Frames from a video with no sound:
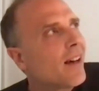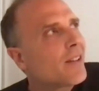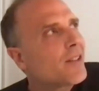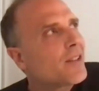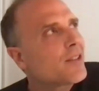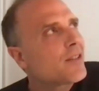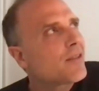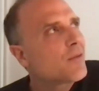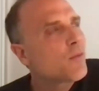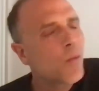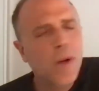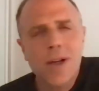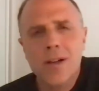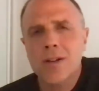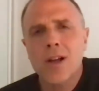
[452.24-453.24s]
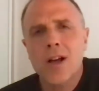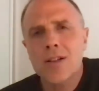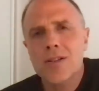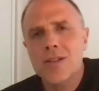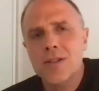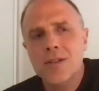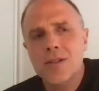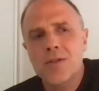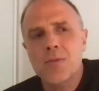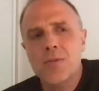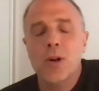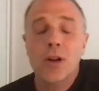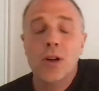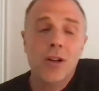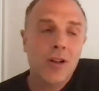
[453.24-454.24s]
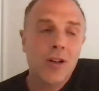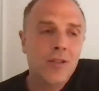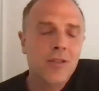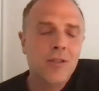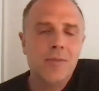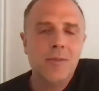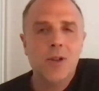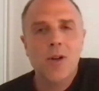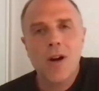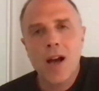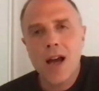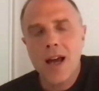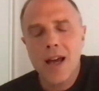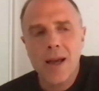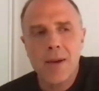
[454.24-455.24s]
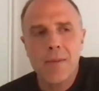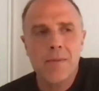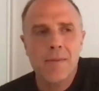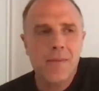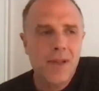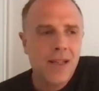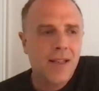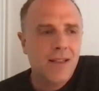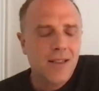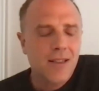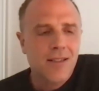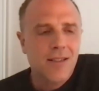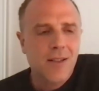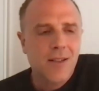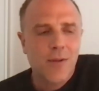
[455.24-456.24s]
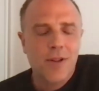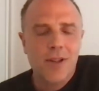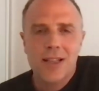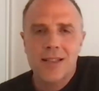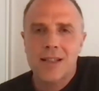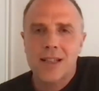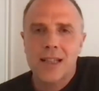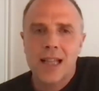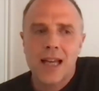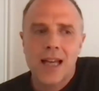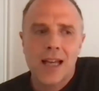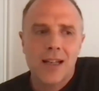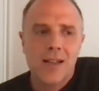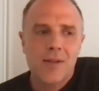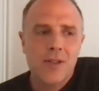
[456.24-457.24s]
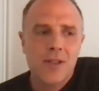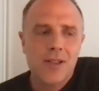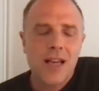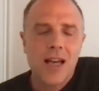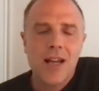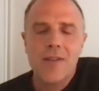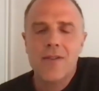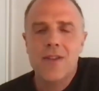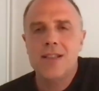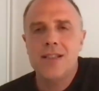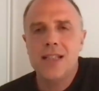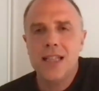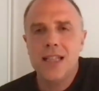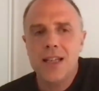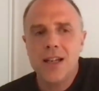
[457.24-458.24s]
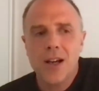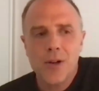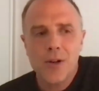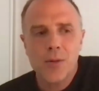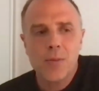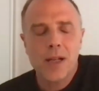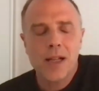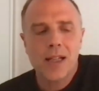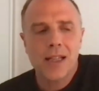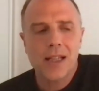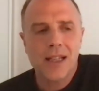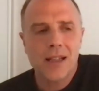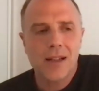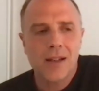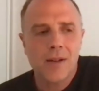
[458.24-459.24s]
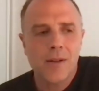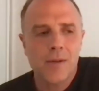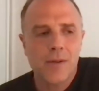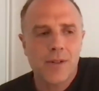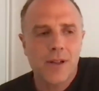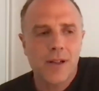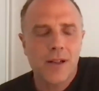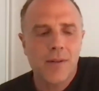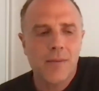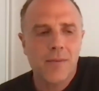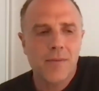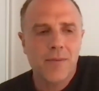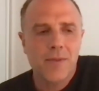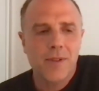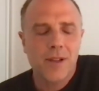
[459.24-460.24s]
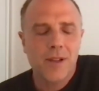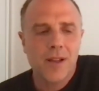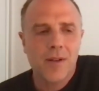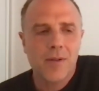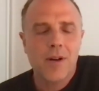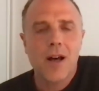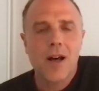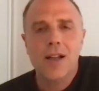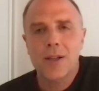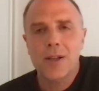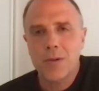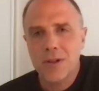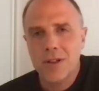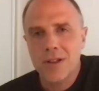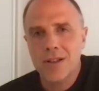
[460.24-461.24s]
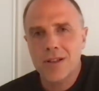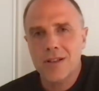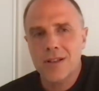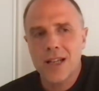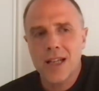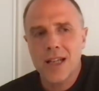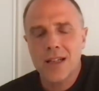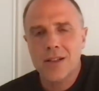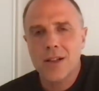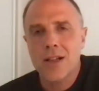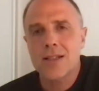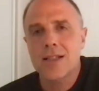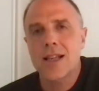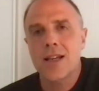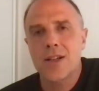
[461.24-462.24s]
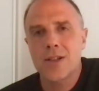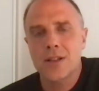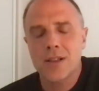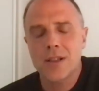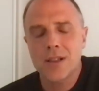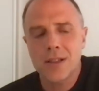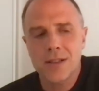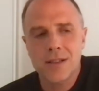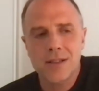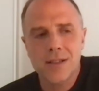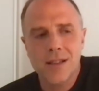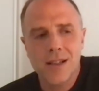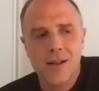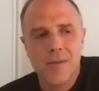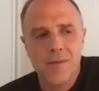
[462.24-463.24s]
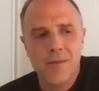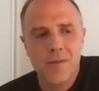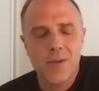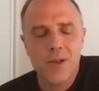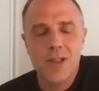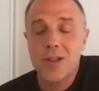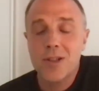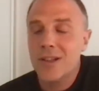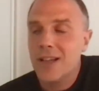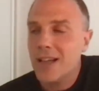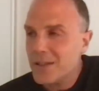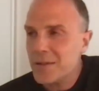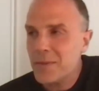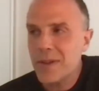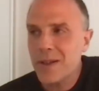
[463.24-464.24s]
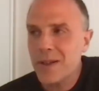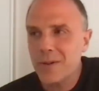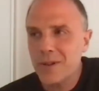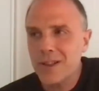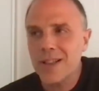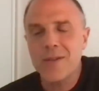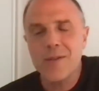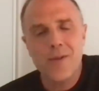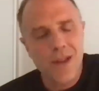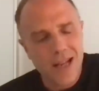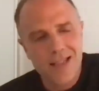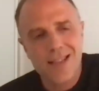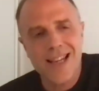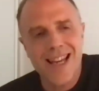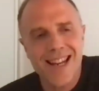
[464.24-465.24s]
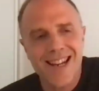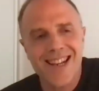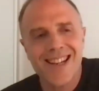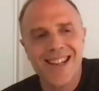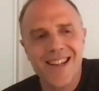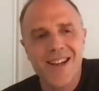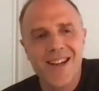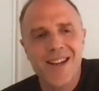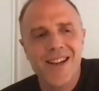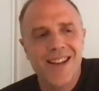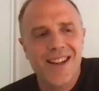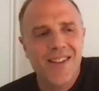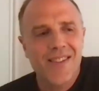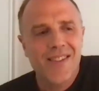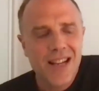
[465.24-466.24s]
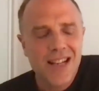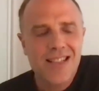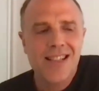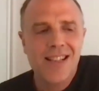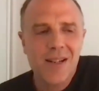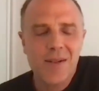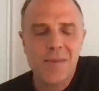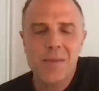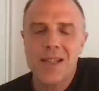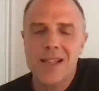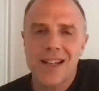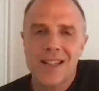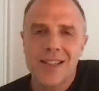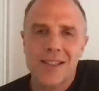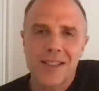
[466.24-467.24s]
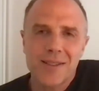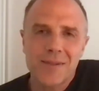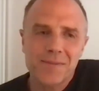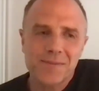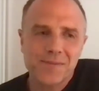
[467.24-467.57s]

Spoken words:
just weird lawsuits, murders, some crime, different things like that. Just kind of the seedy underbelly of Hollywood and Los Angeles, which turned out to be a really fascinating beat, actually.